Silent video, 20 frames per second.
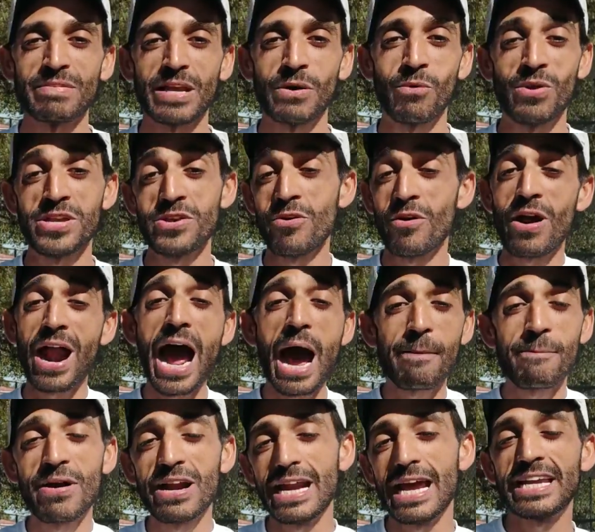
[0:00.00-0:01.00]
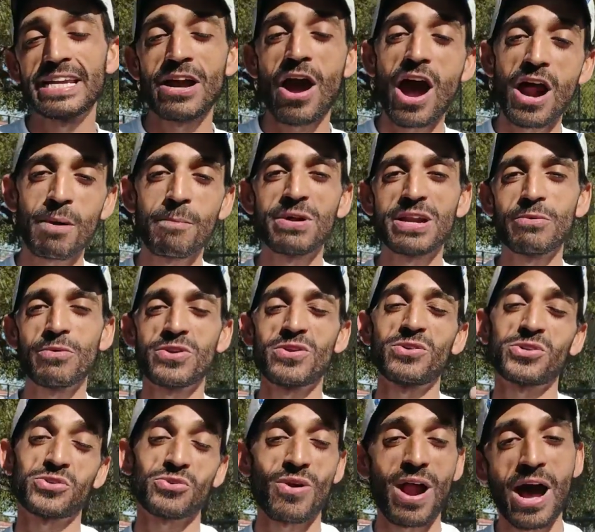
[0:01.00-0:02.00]
when you're in harmony with
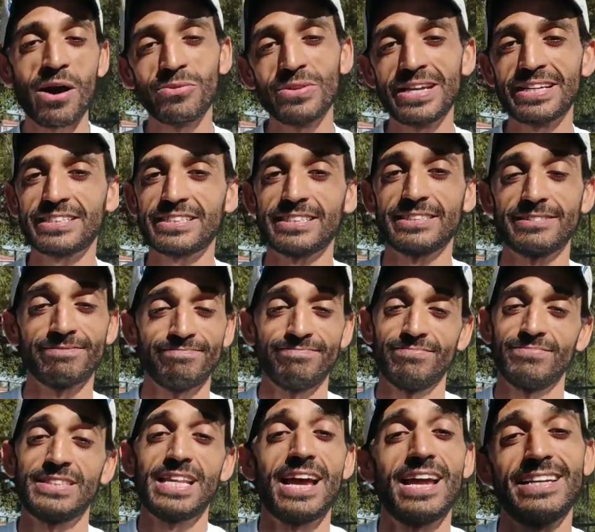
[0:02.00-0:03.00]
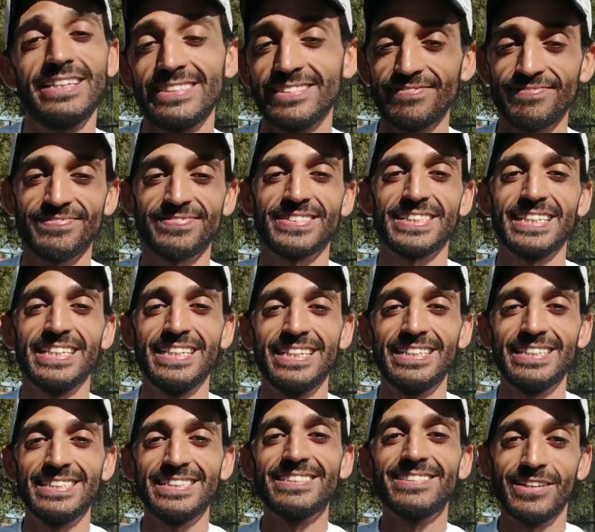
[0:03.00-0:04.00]
your surroundings, then
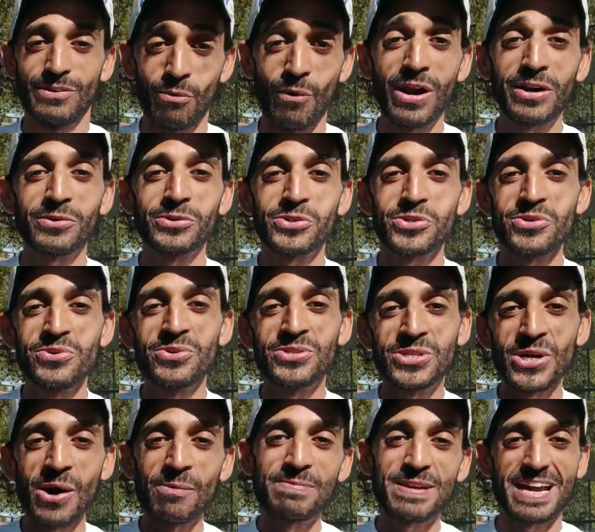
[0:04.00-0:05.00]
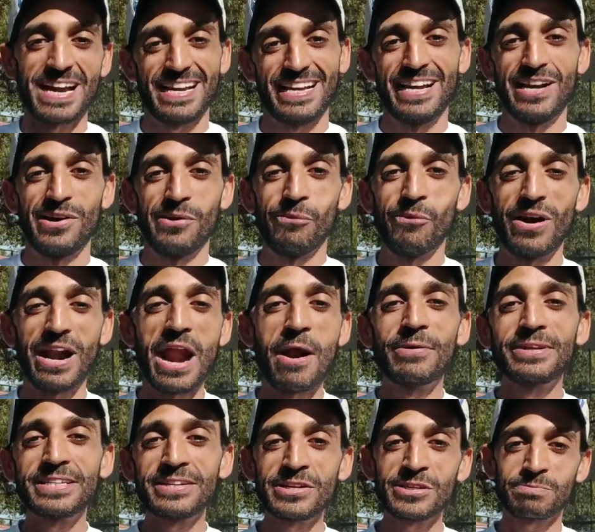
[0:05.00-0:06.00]
welcome to utopia, where
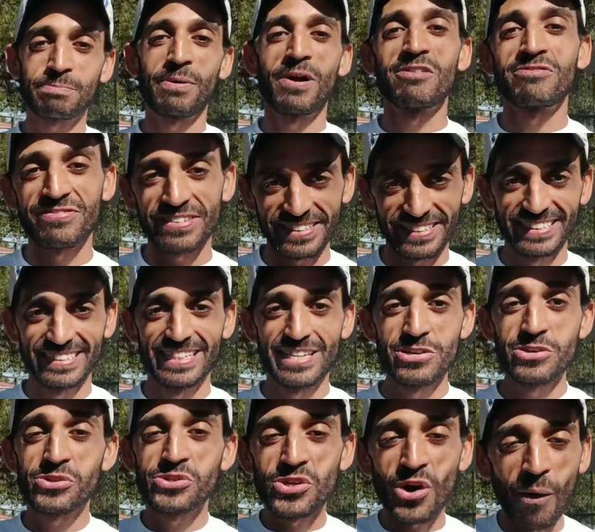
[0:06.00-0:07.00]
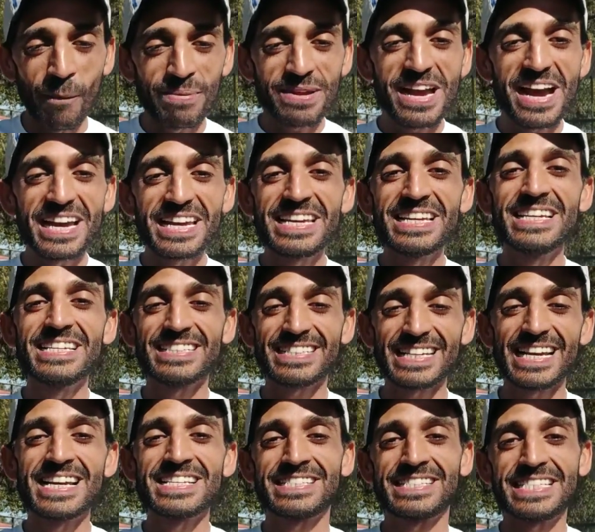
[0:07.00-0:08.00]
everything is perfect. Utopia is
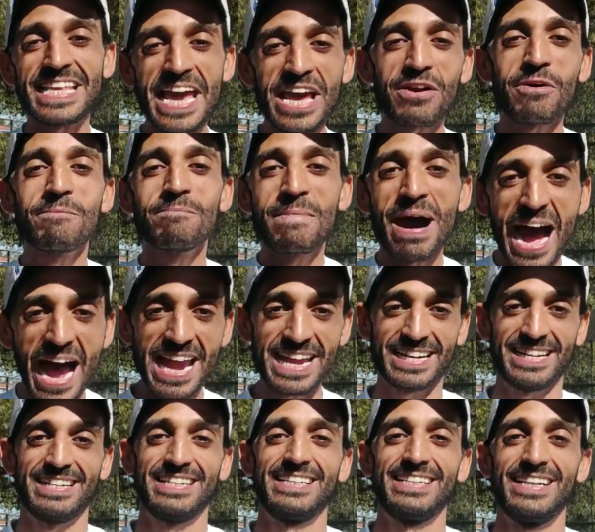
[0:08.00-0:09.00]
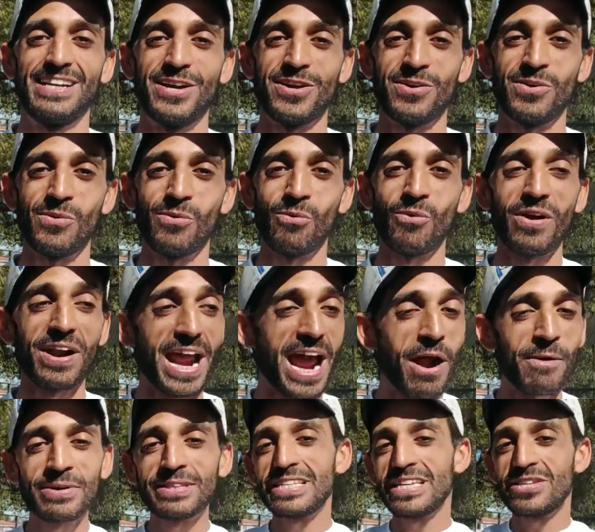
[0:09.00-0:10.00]
a state of mind where
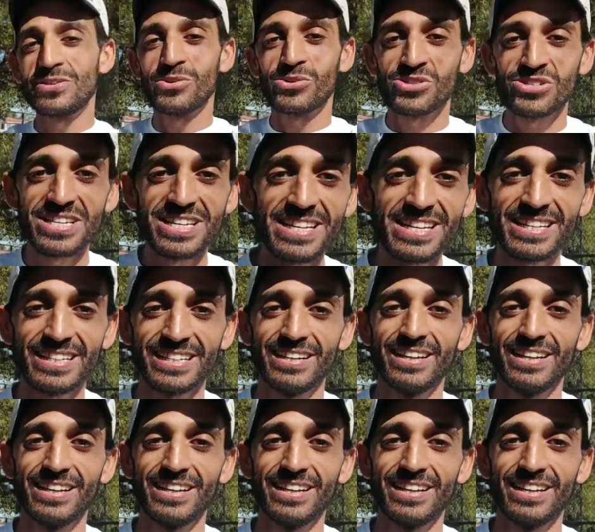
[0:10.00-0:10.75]
everything you see